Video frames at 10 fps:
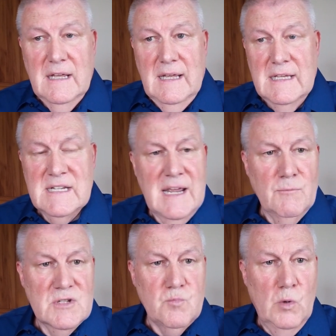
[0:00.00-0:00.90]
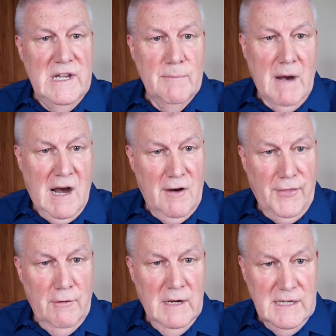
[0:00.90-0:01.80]
His name was William
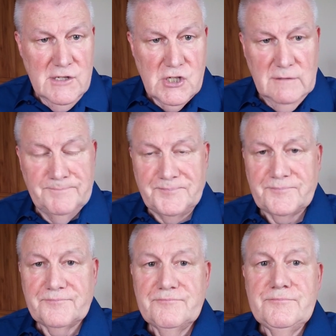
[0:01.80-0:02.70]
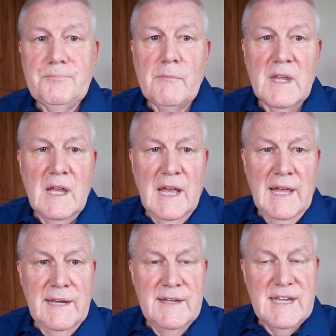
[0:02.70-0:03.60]
Arthur Lynch,
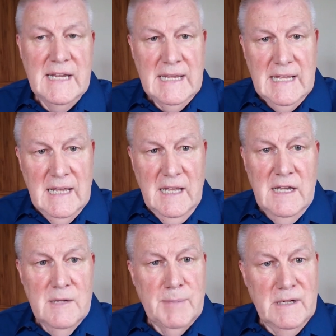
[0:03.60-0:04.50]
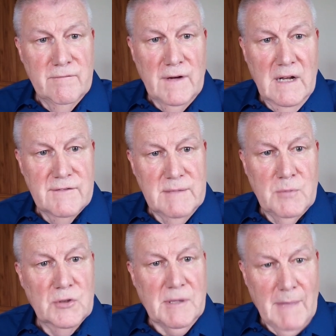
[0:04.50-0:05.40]
and he had been involved in
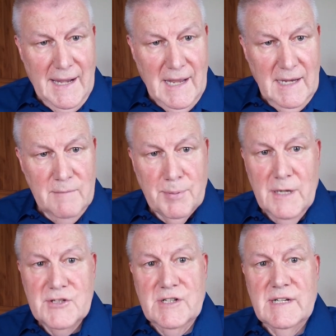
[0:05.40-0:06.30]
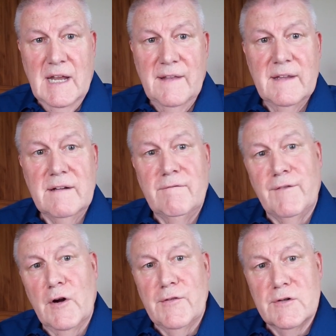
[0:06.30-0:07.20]
both the Manhattan Project and the
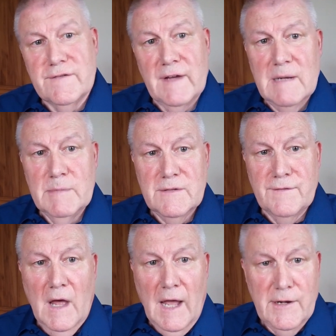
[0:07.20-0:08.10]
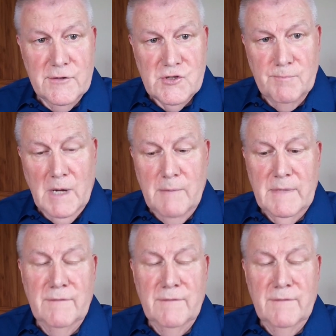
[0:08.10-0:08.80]
further development of the hydrogen bomb.